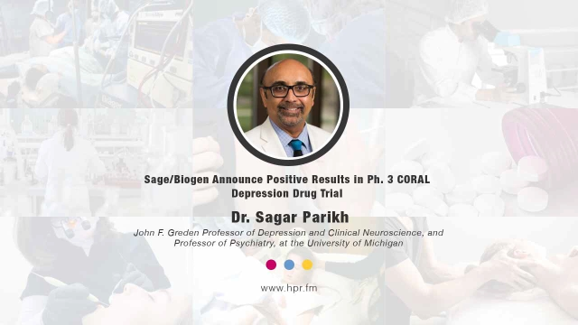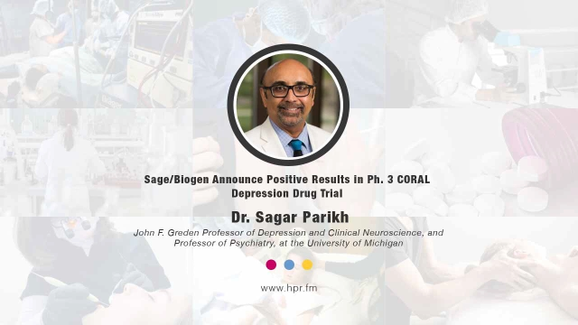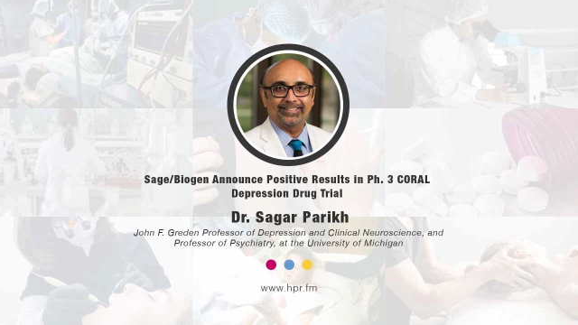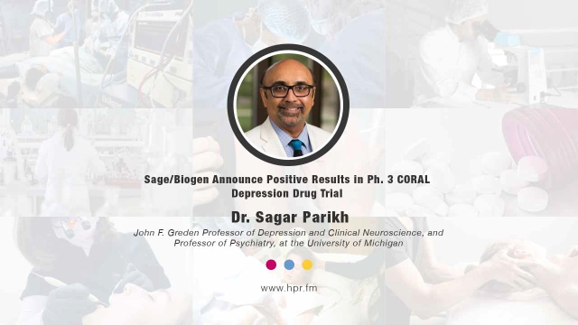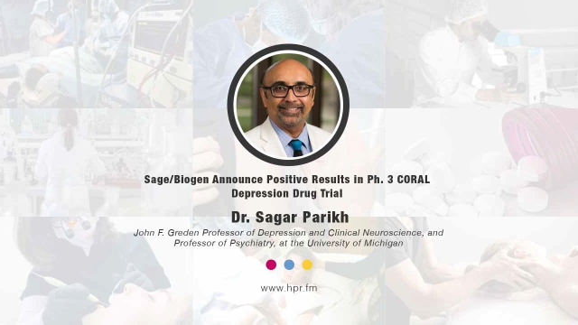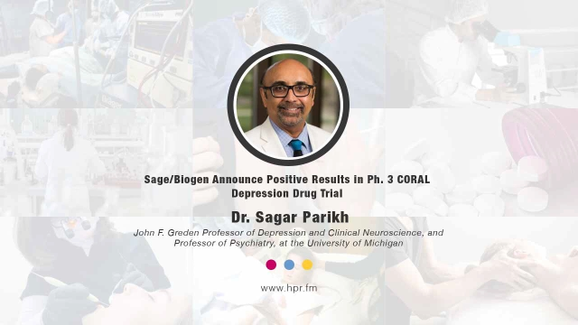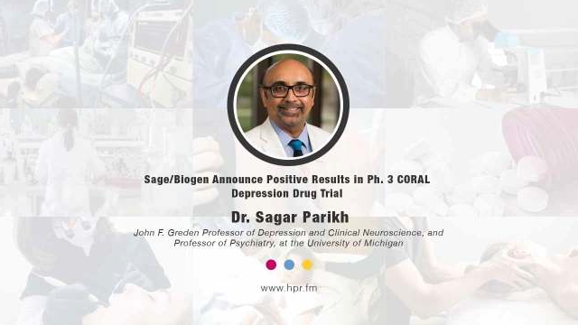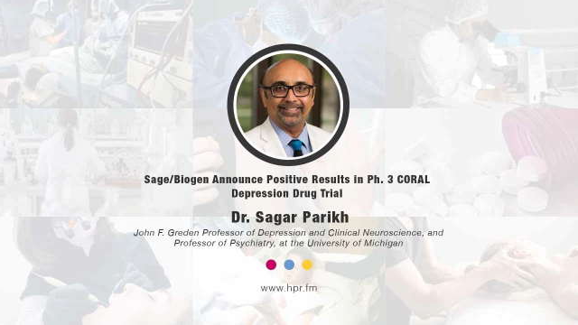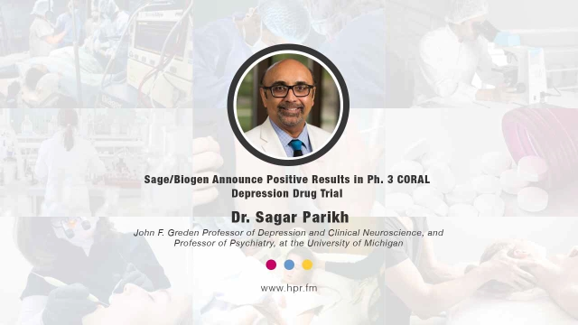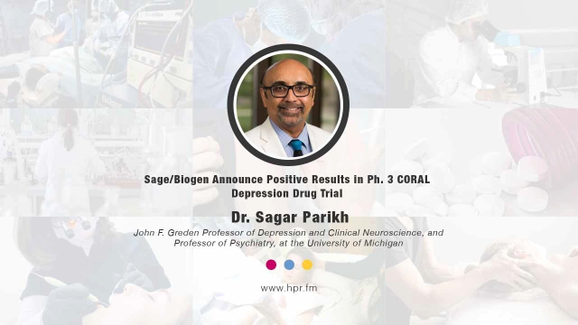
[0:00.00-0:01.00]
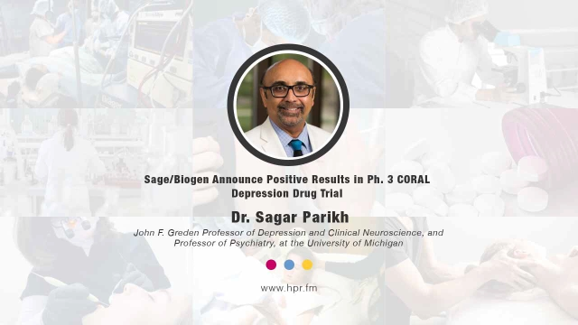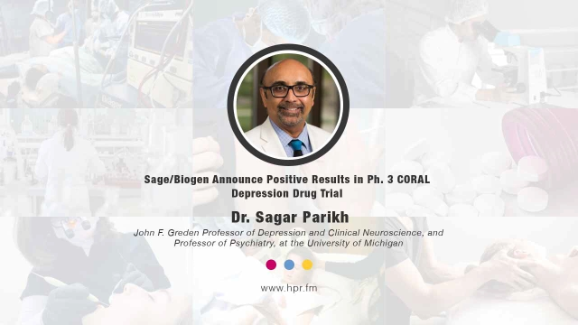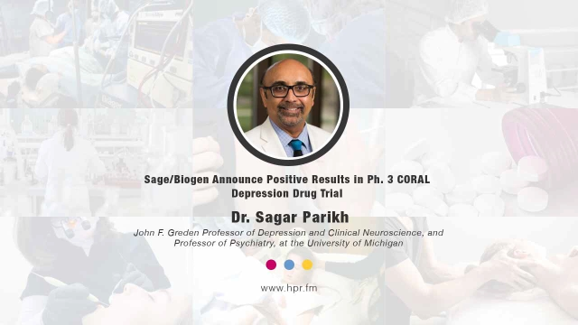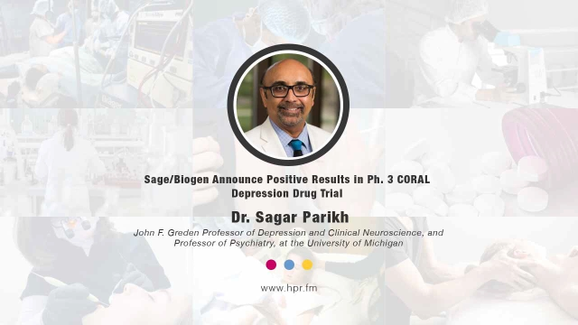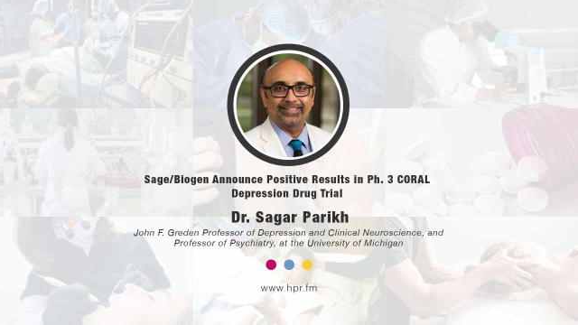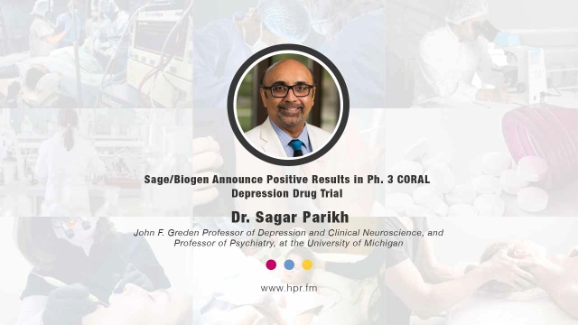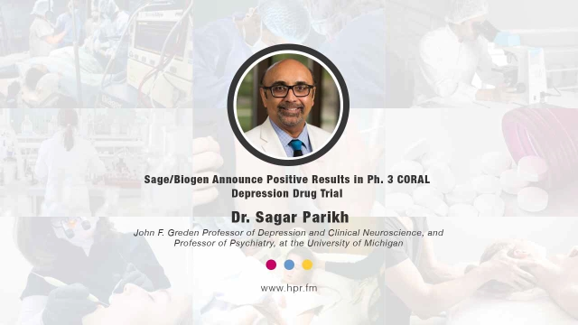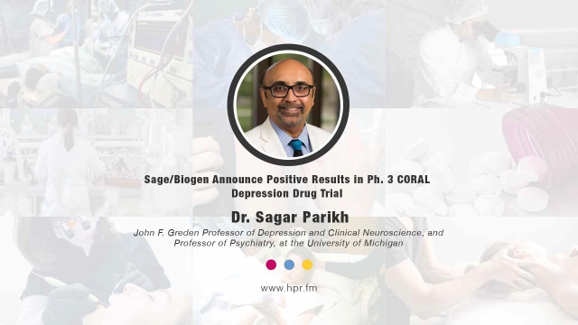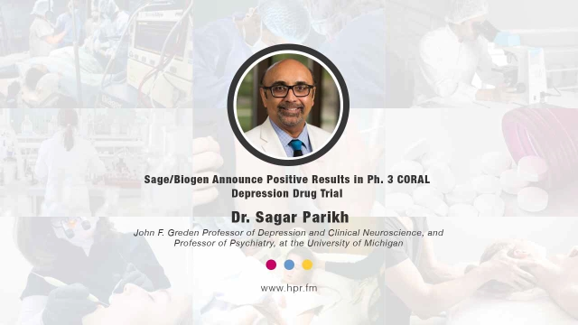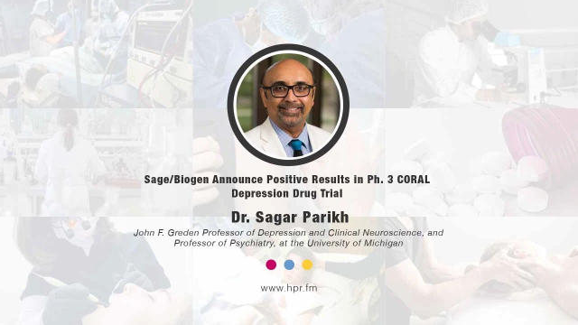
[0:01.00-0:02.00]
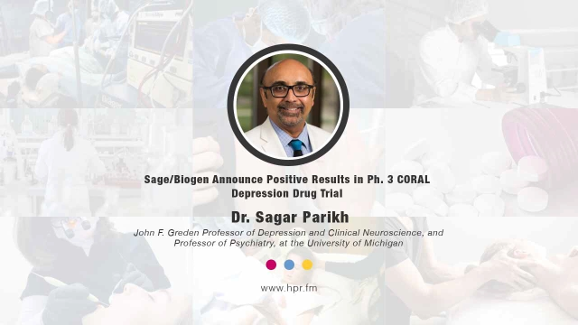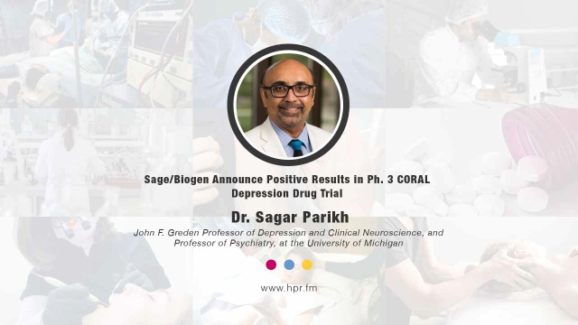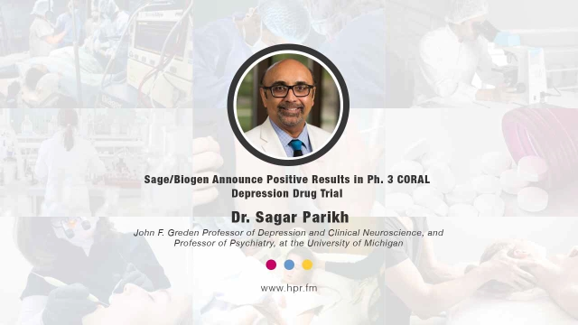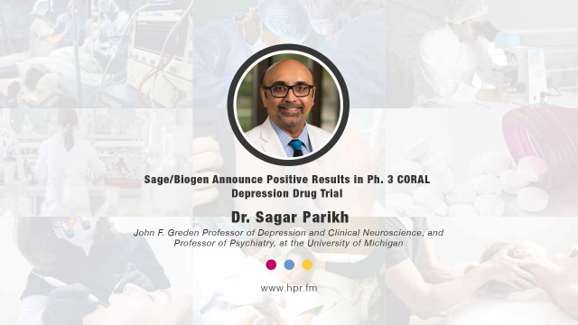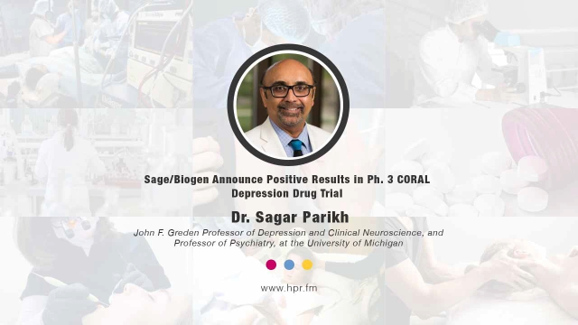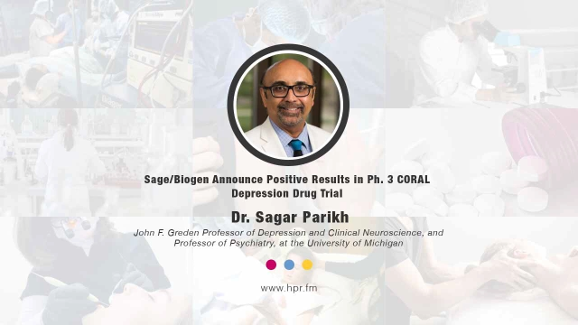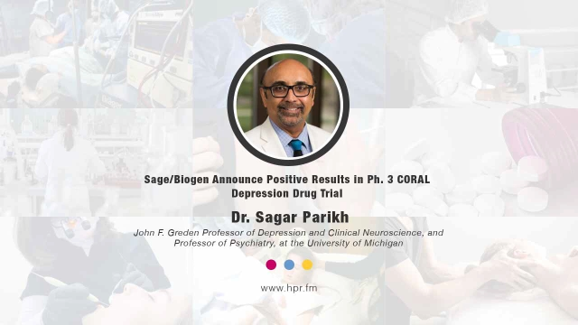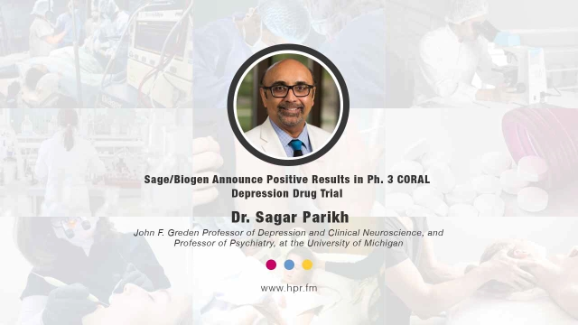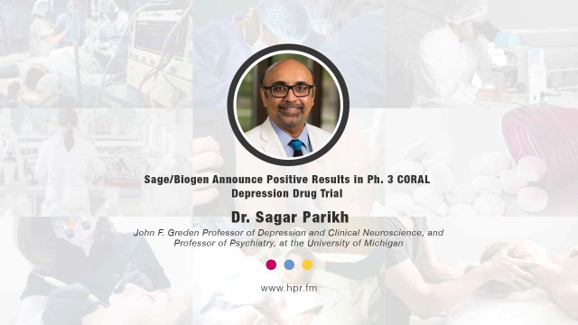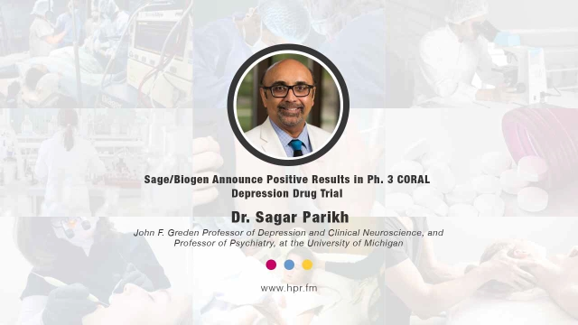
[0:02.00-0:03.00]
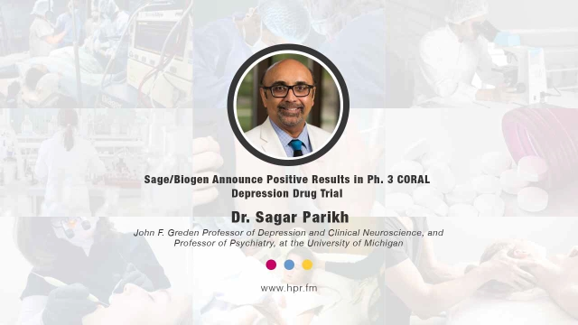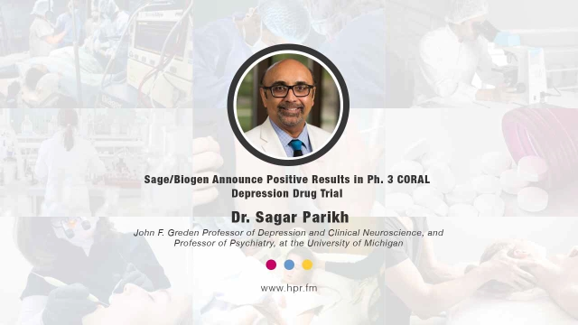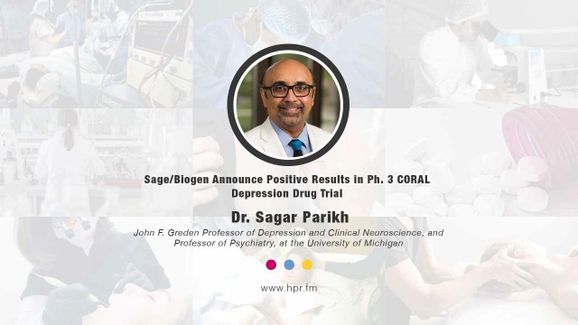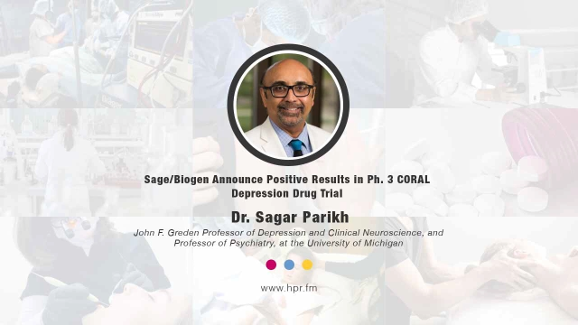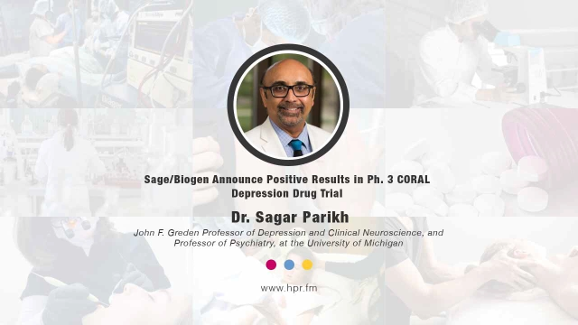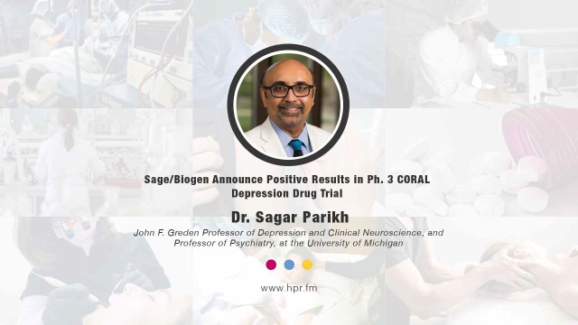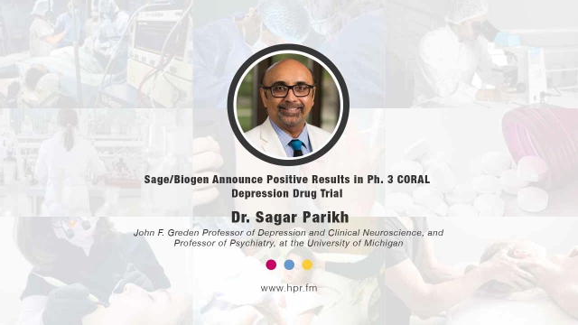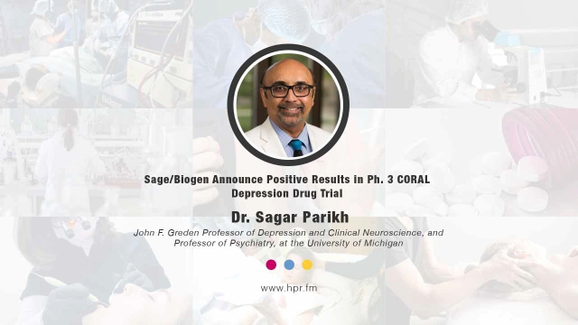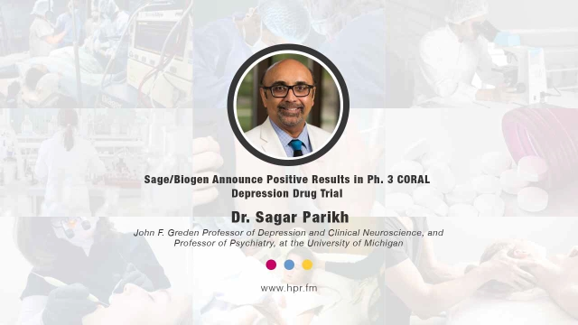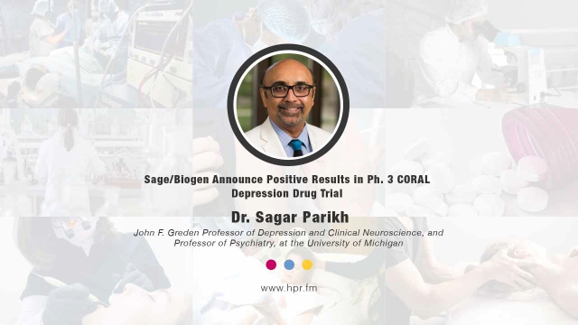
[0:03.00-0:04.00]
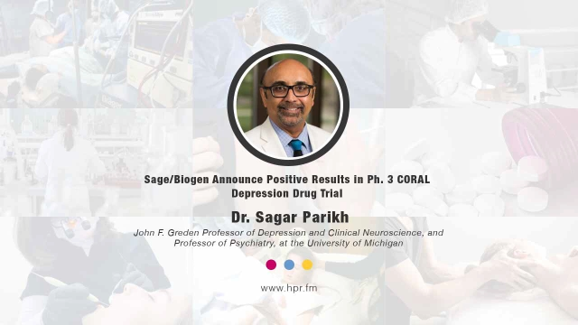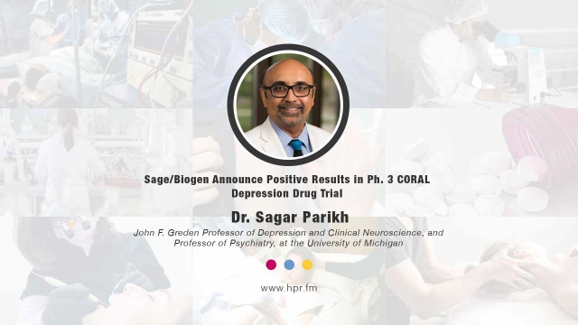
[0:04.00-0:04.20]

The face doesn't move, so there is nothing to read.